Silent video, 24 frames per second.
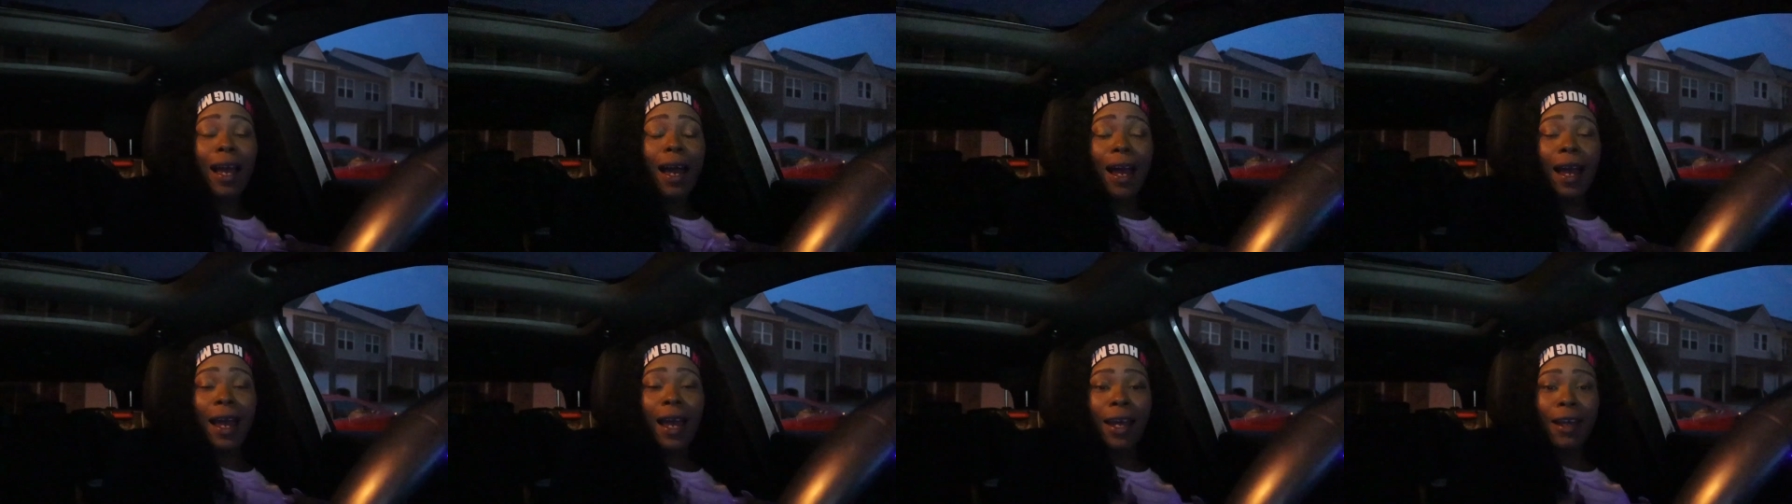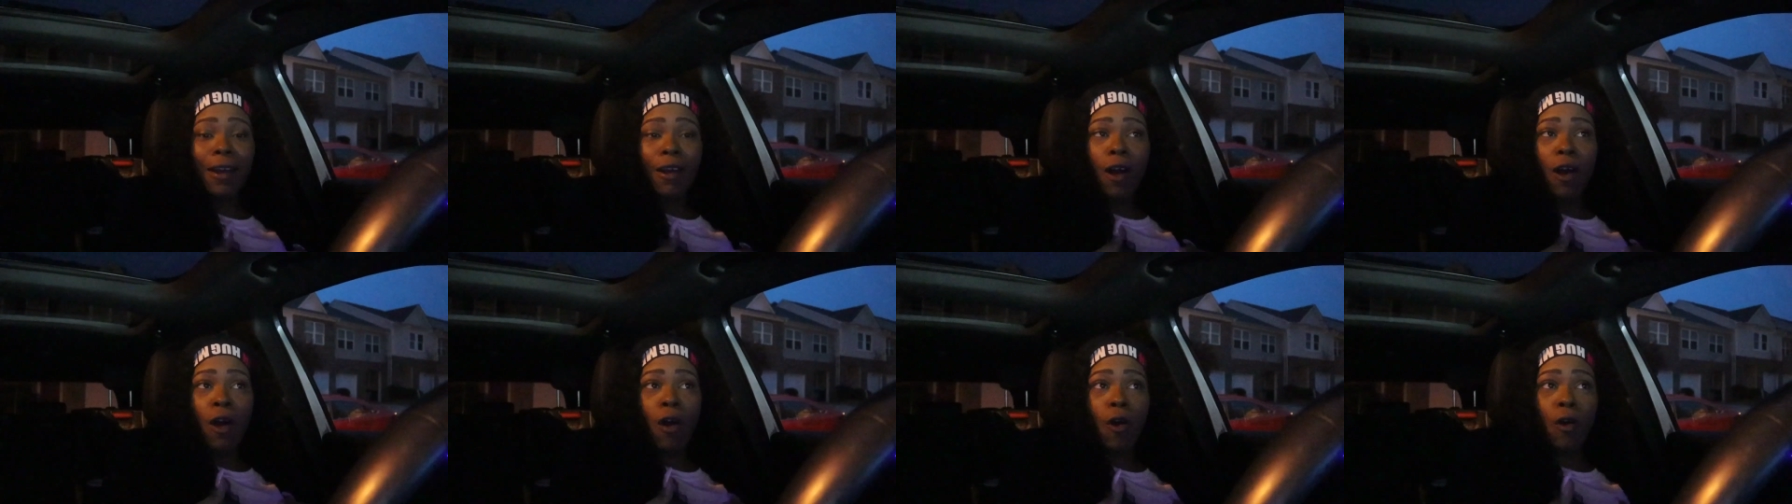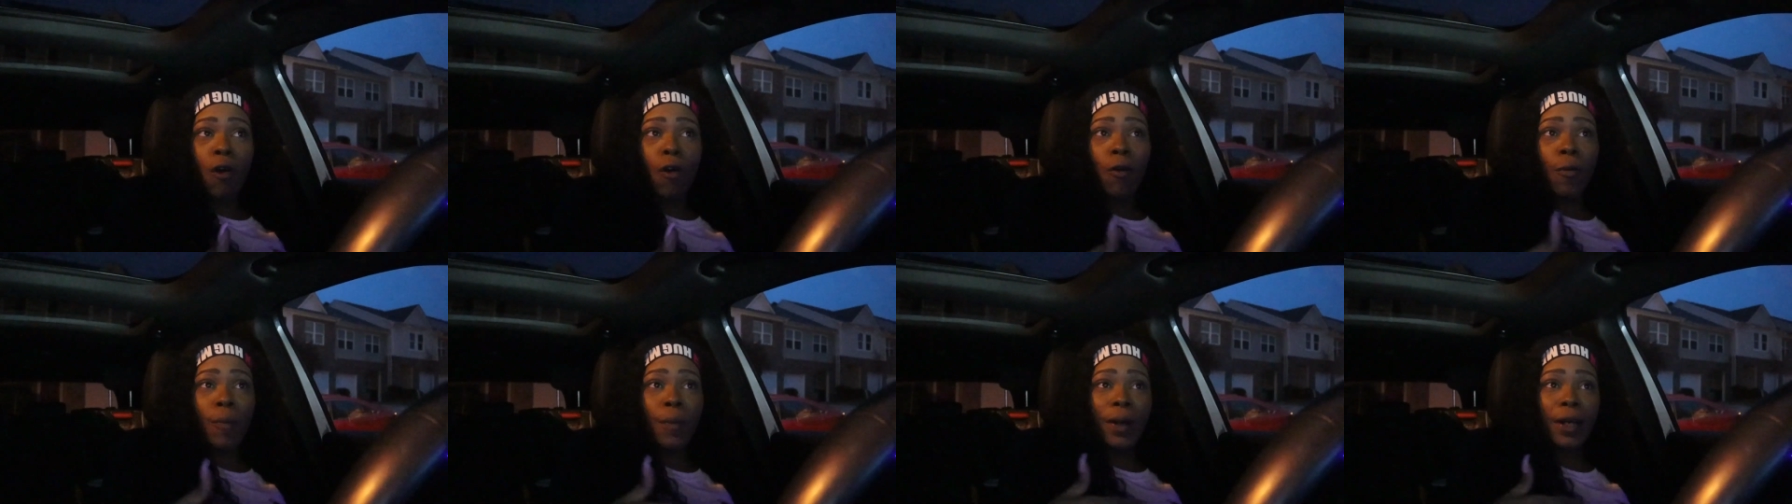I had a
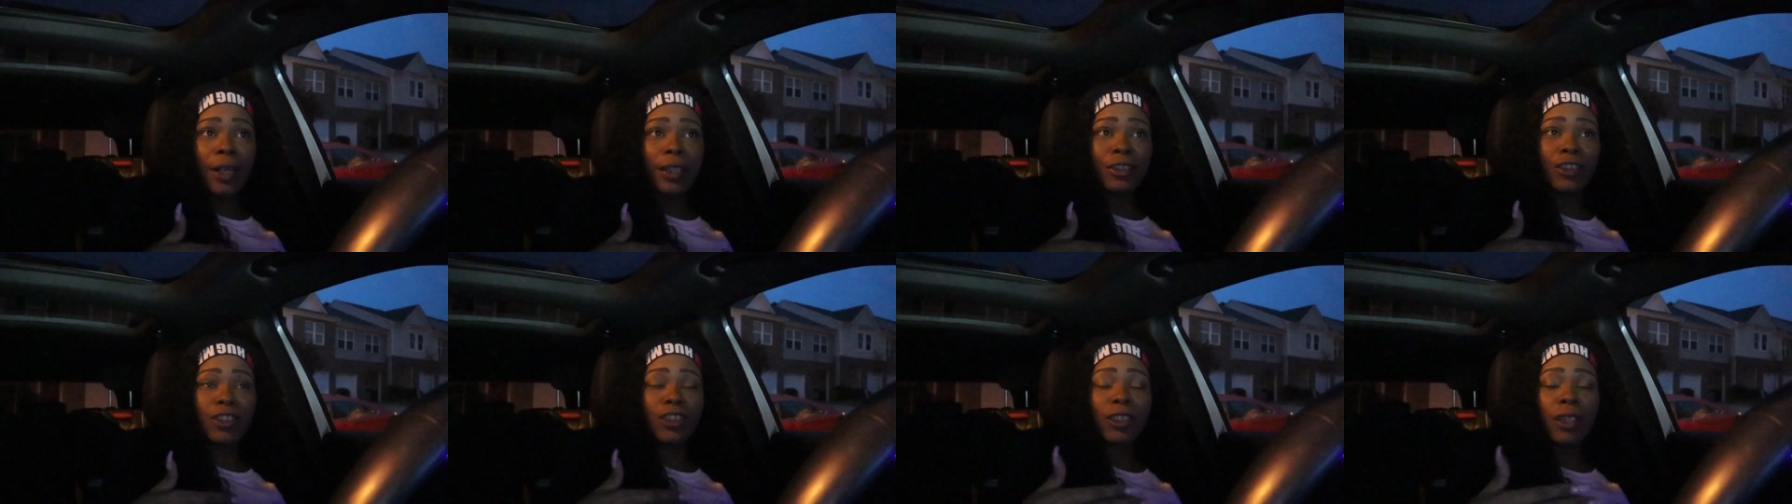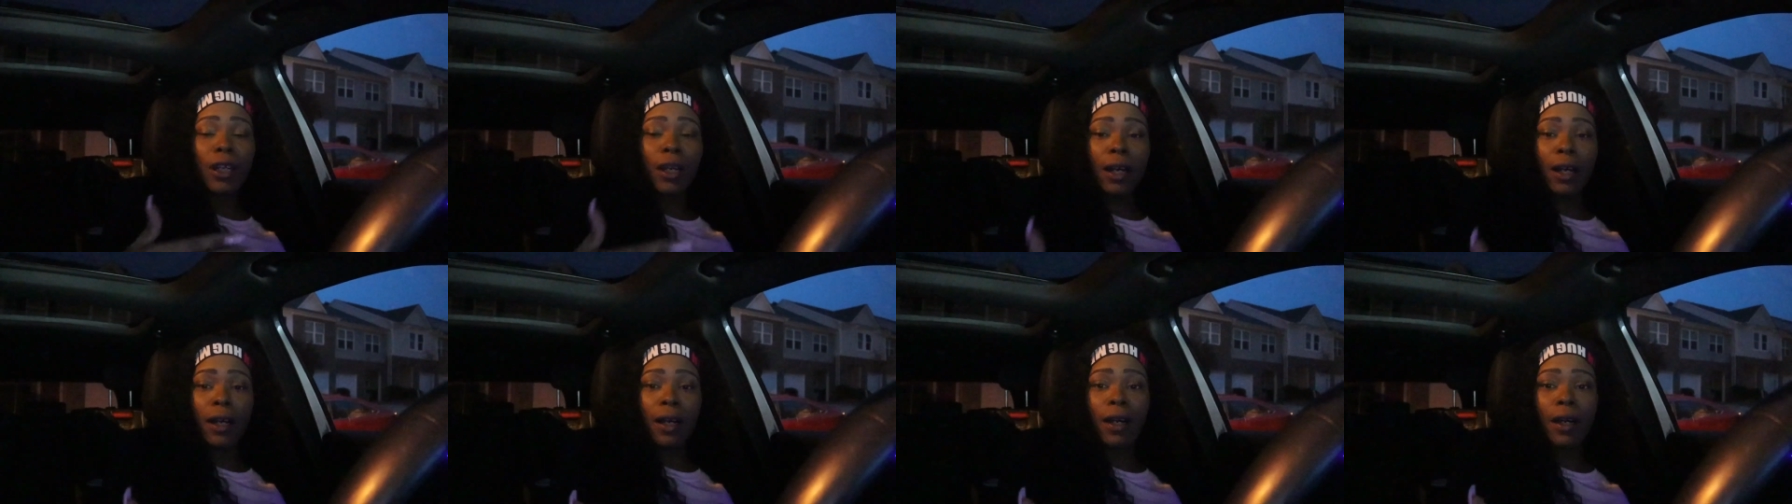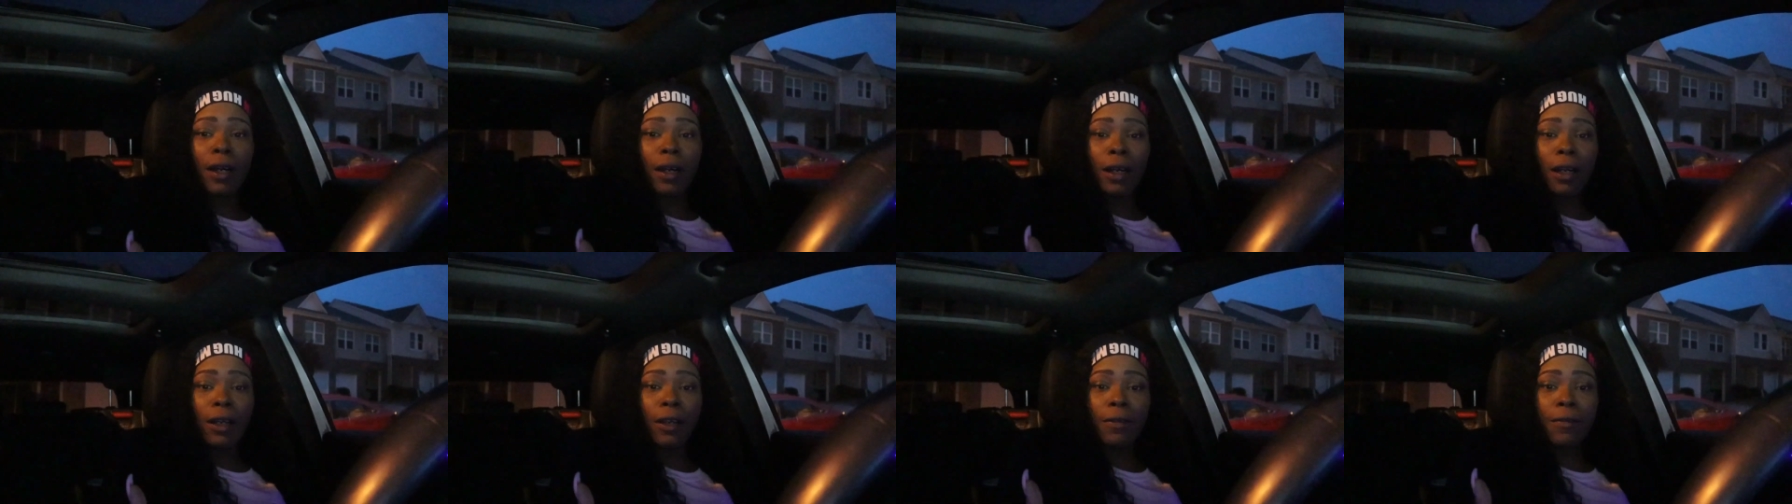whole bunch
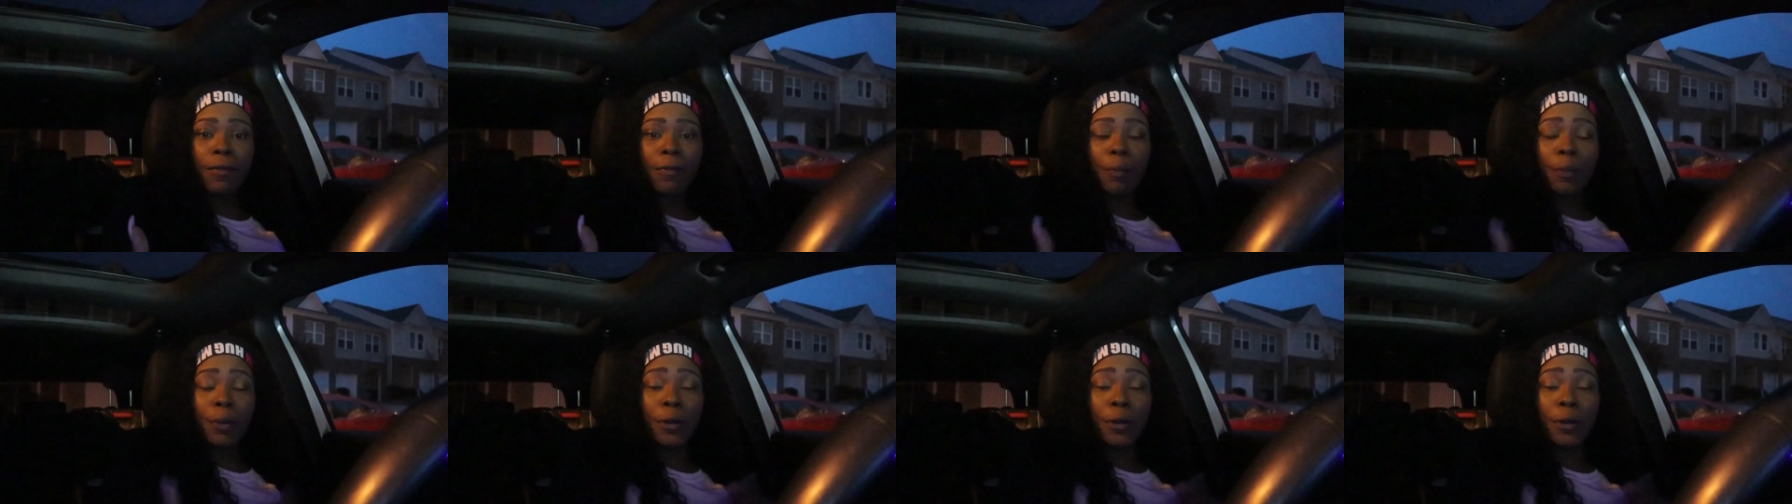of